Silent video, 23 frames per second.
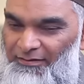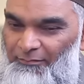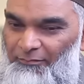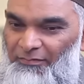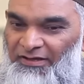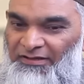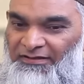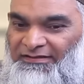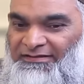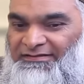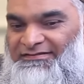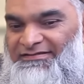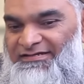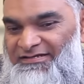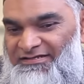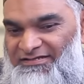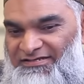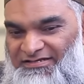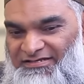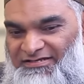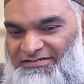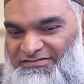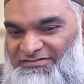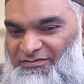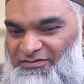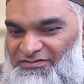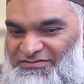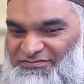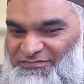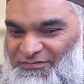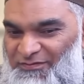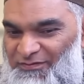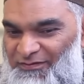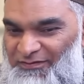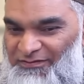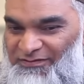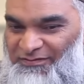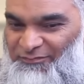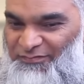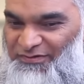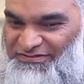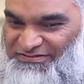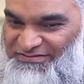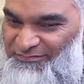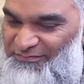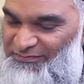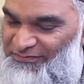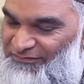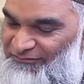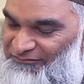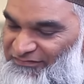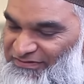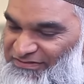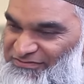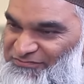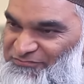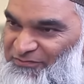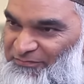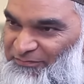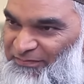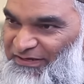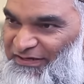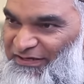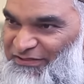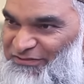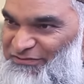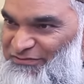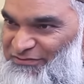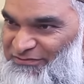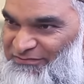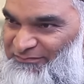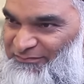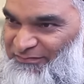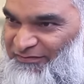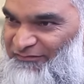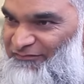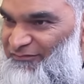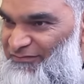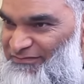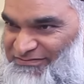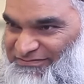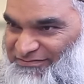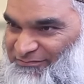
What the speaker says: Well, it is also called the principle of discrimination, but of course